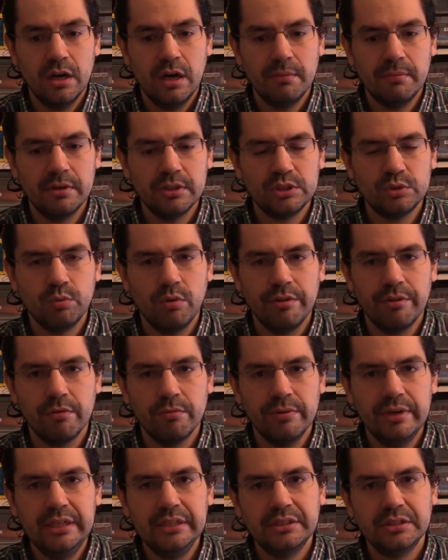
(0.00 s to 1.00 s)
Amongst one of
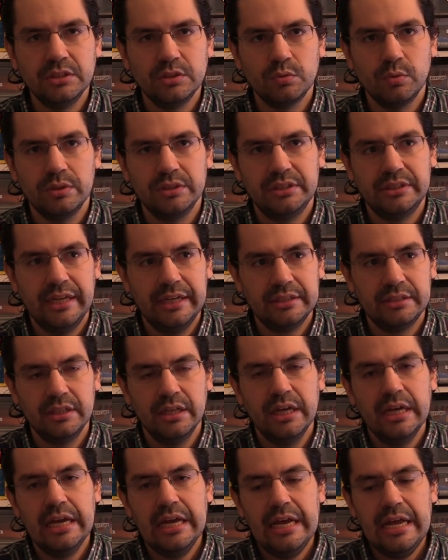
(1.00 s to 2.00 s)
the reasons was that
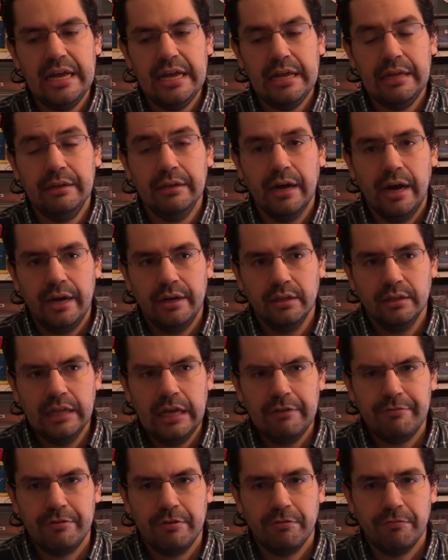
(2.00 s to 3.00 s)

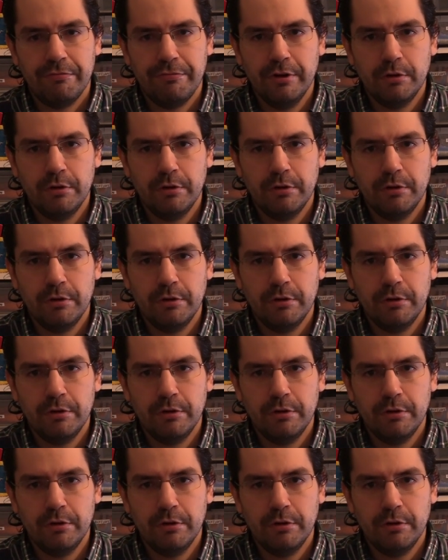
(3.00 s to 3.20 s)
9/11,